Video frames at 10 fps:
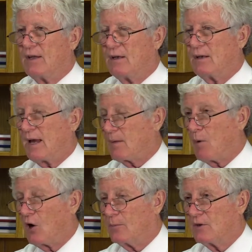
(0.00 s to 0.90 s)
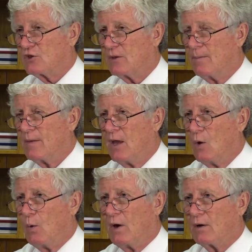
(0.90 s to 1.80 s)
in like apartments
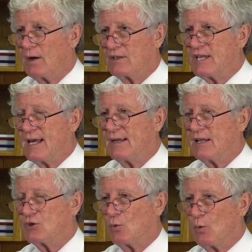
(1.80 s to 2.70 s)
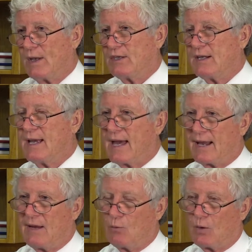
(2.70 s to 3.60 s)
where a tenant is renting at
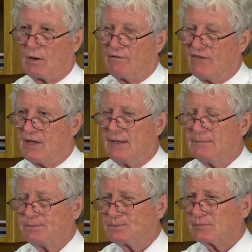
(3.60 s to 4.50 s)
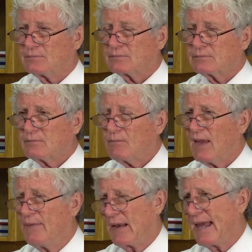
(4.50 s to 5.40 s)
a rental fee
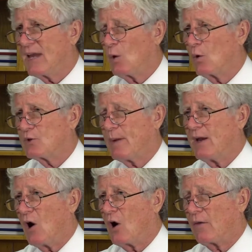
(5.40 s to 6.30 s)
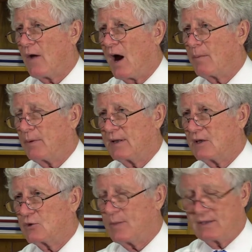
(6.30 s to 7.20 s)
and the landlord is paying all of the operating
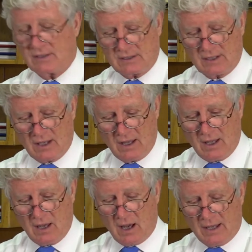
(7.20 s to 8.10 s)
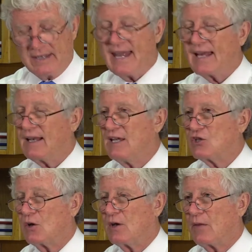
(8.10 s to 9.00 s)
expenses. A net
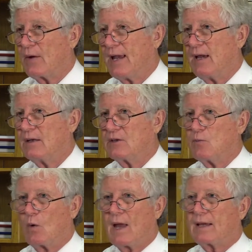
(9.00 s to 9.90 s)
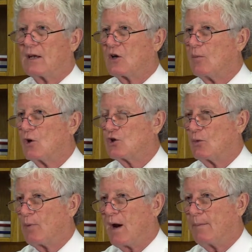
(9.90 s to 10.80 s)
lease, on the other hand, is more like in a
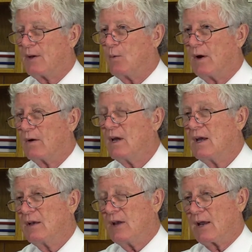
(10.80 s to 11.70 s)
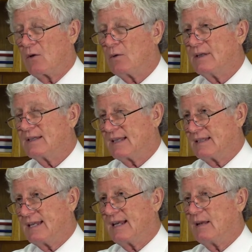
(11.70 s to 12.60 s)
commercial property where not only is the
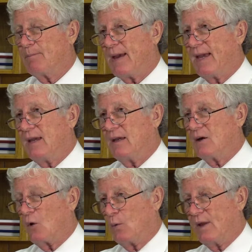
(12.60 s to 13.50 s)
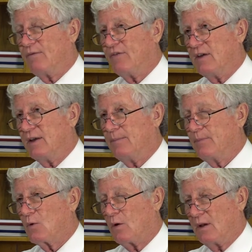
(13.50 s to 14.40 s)
tenant paying a rent fee
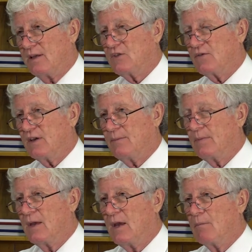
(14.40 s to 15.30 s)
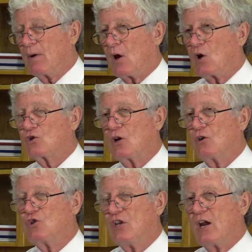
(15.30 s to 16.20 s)
or a lease fee, but also
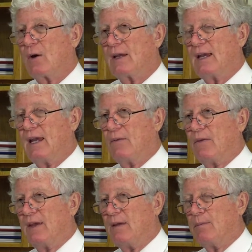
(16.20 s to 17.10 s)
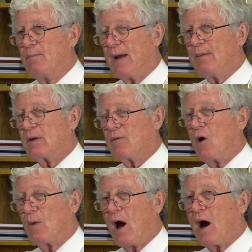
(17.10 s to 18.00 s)
sharing in the payment of
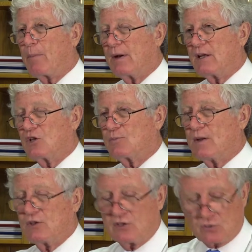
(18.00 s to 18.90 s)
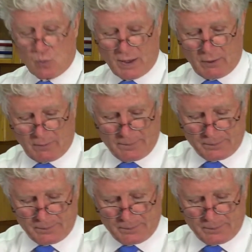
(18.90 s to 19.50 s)
all the operating expenses as well.